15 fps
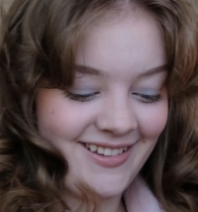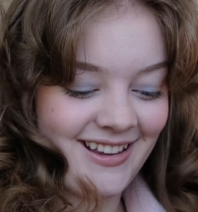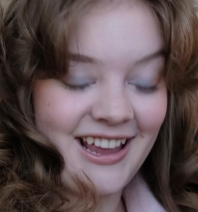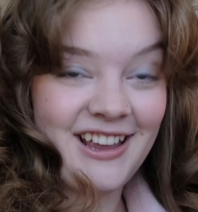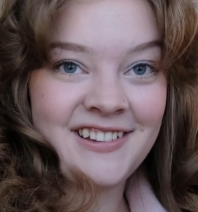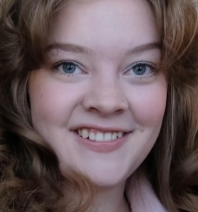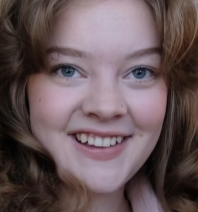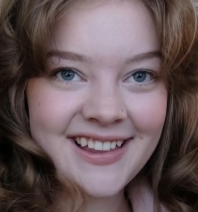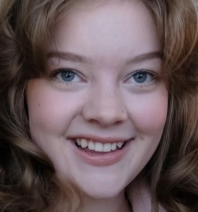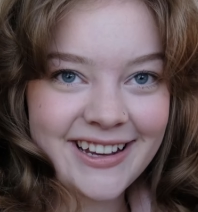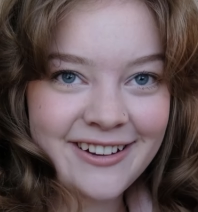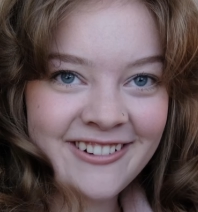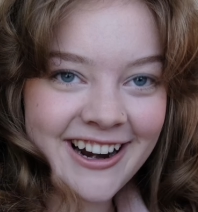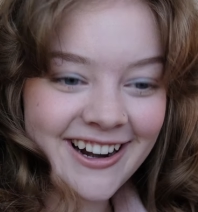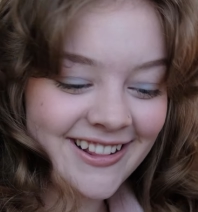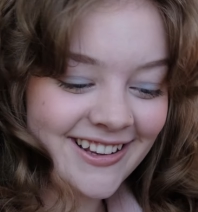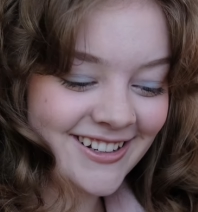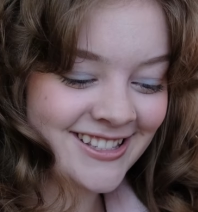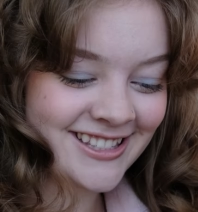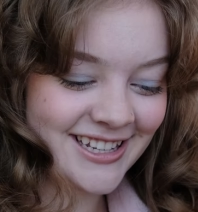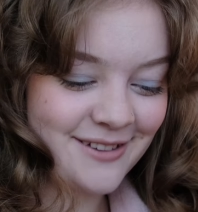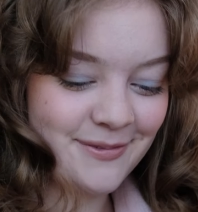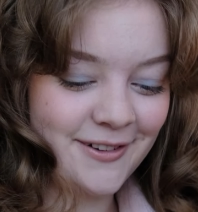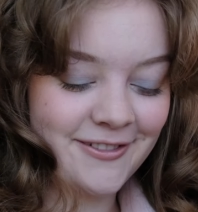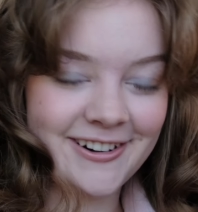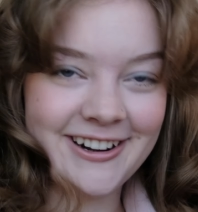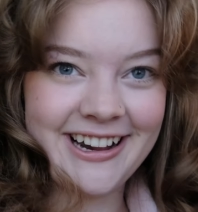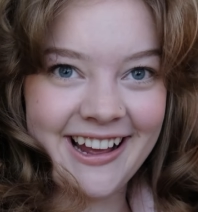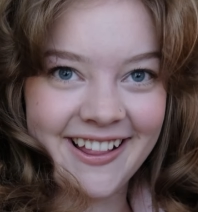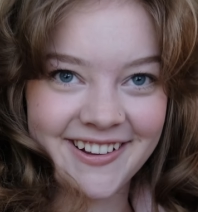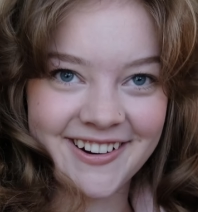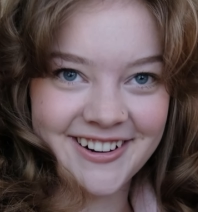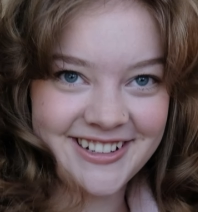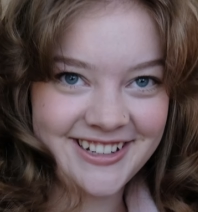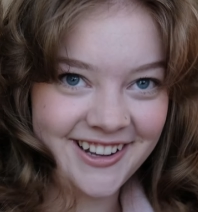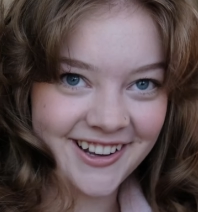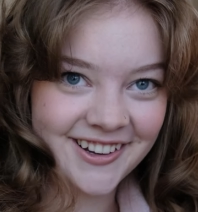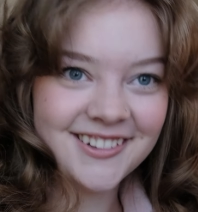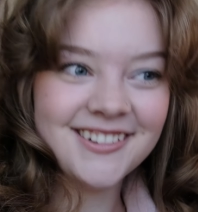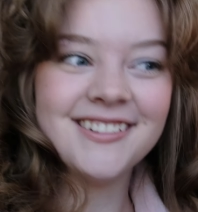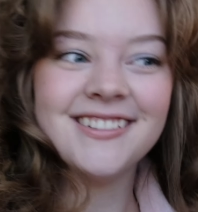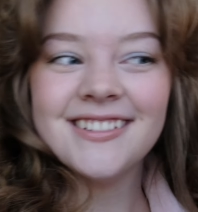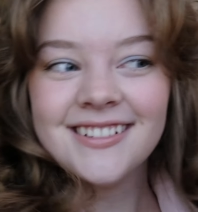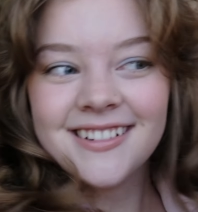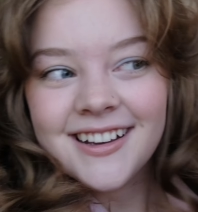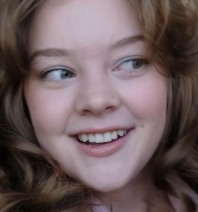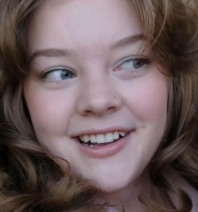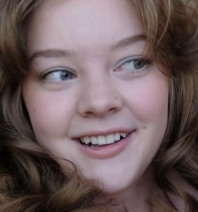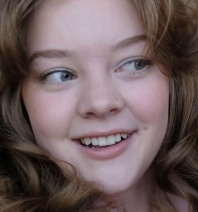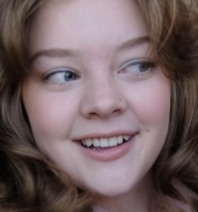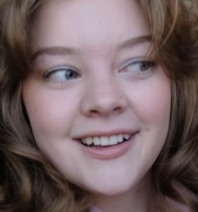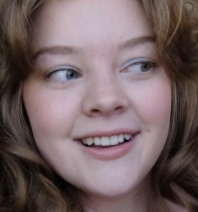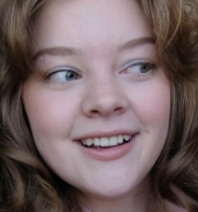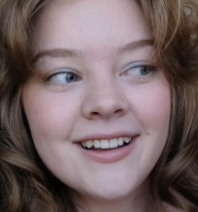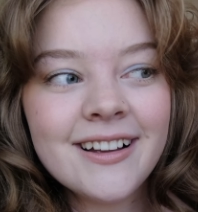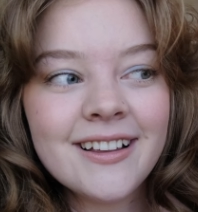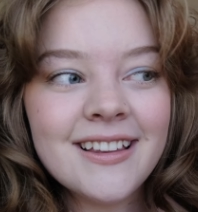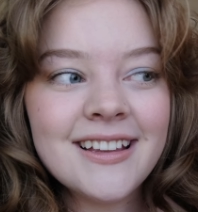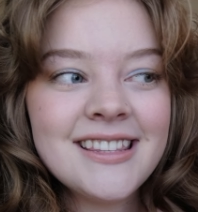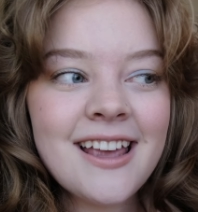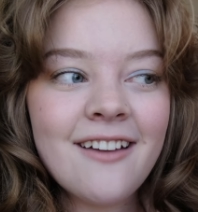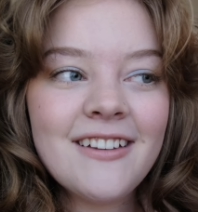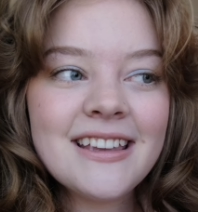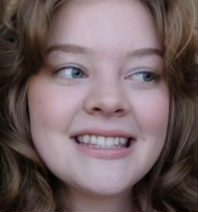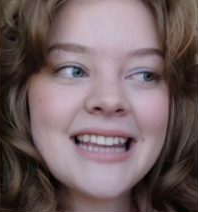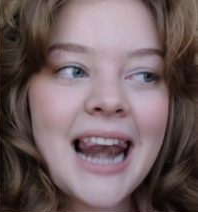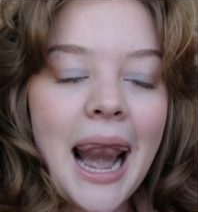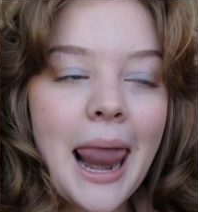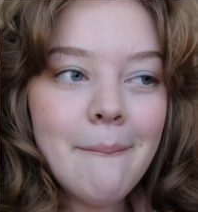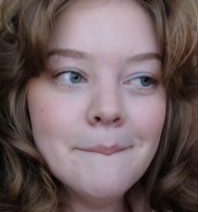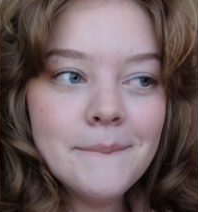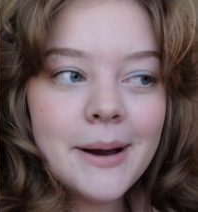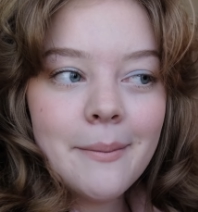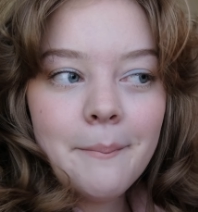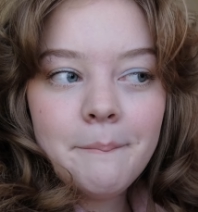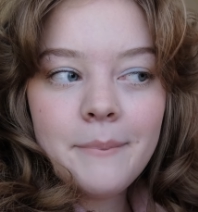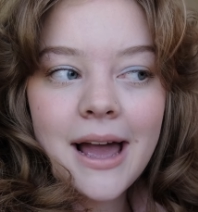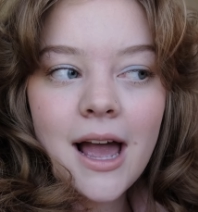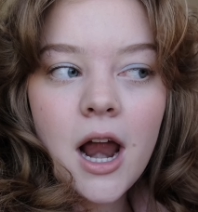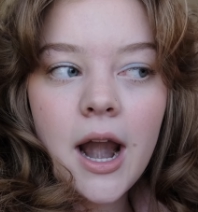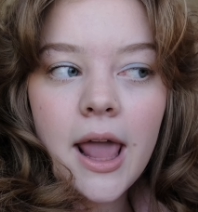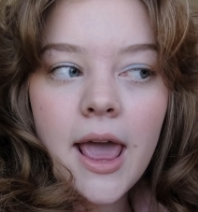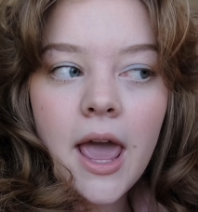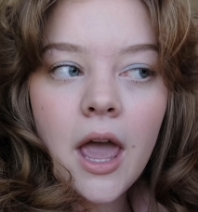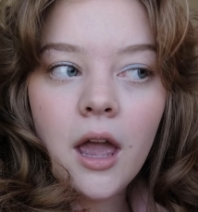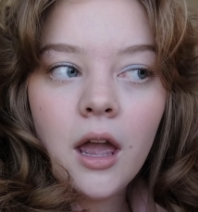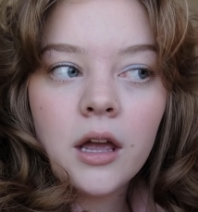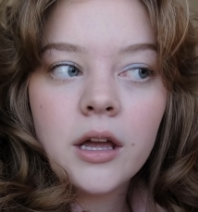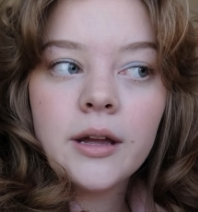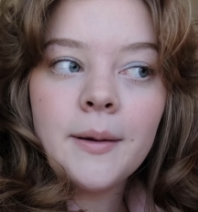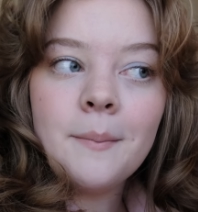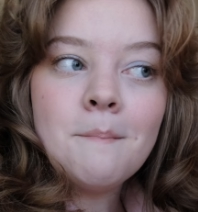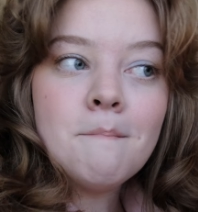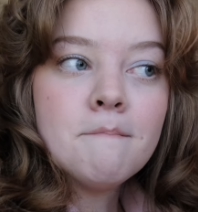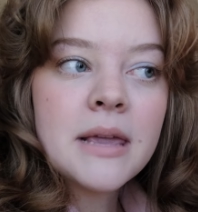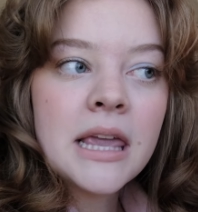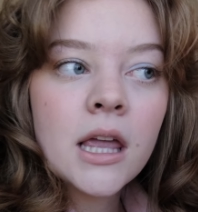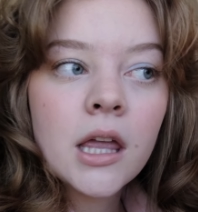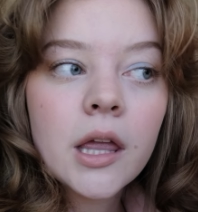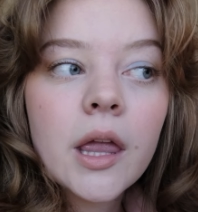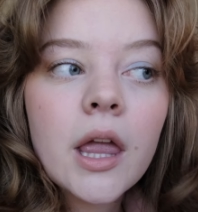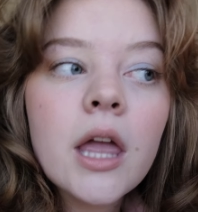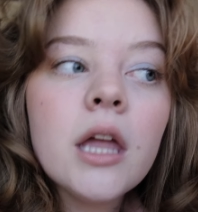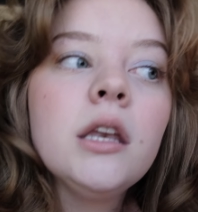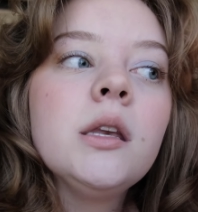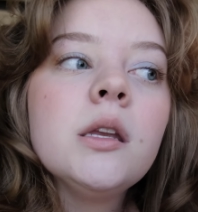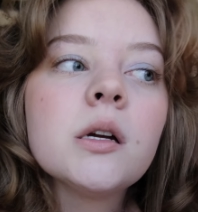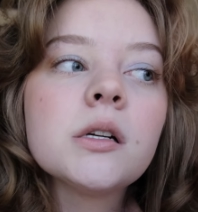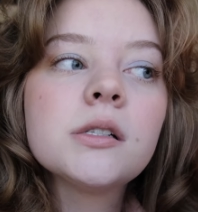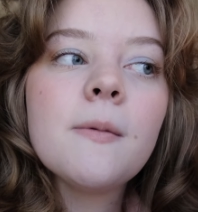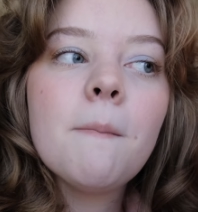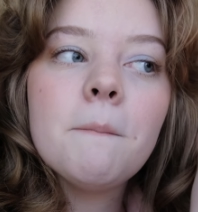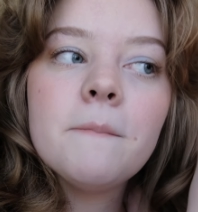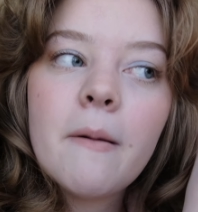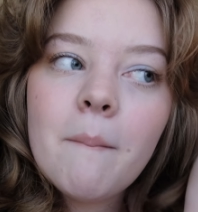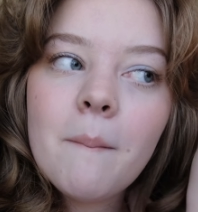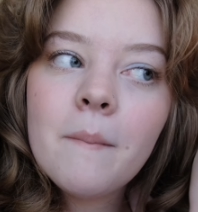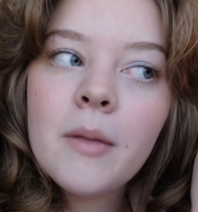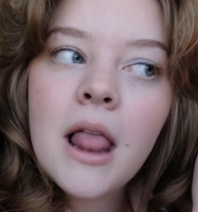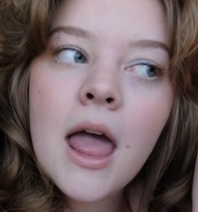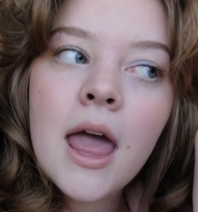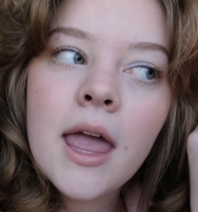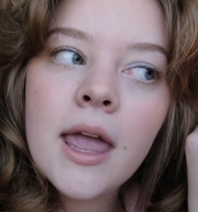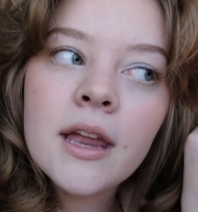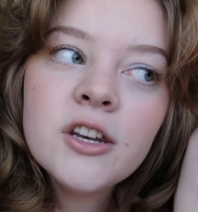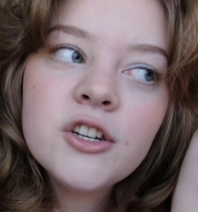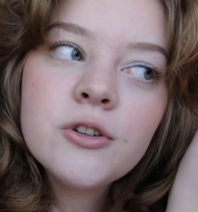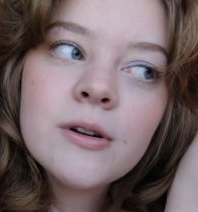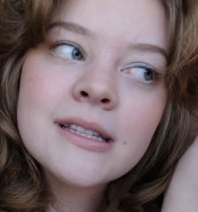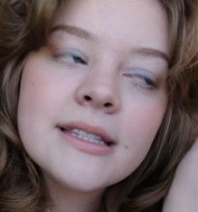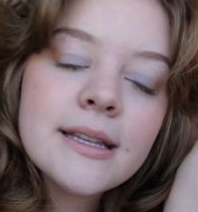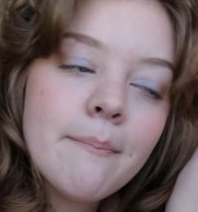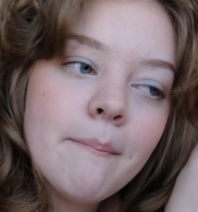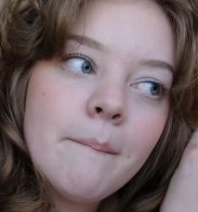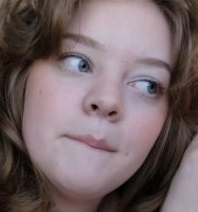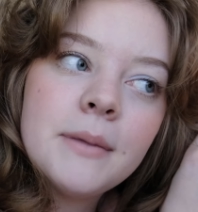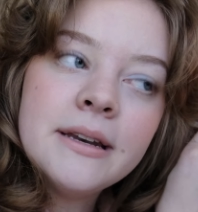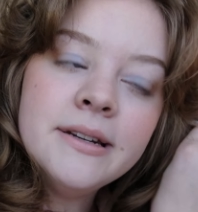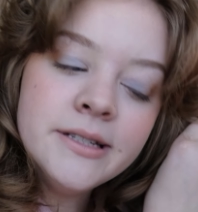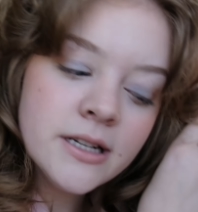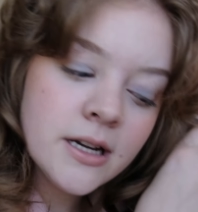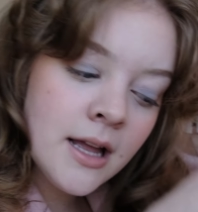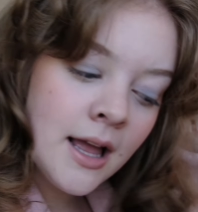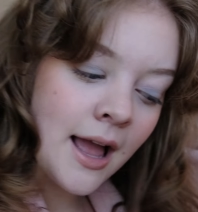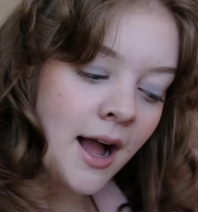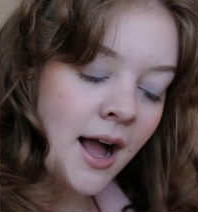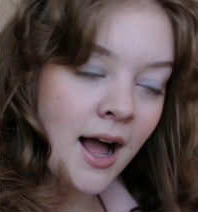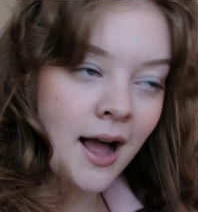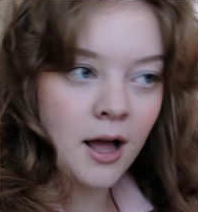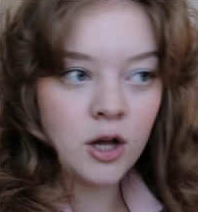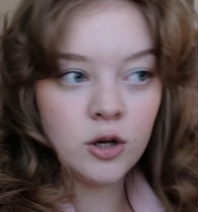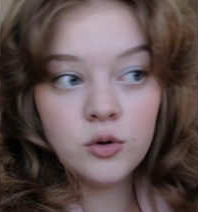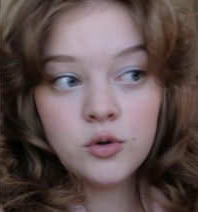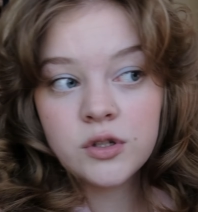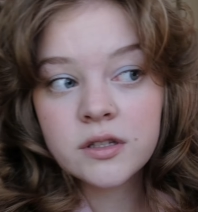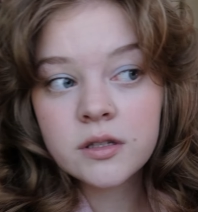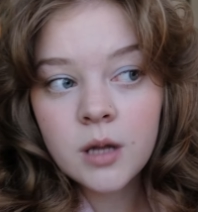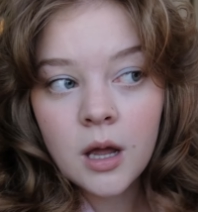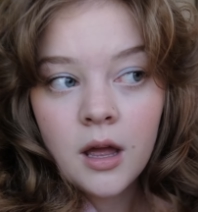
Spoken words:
I feel like we're at a little sleepover together. Do you? Let's have a slumber party. Me and your girlfriend playing dress up in your house.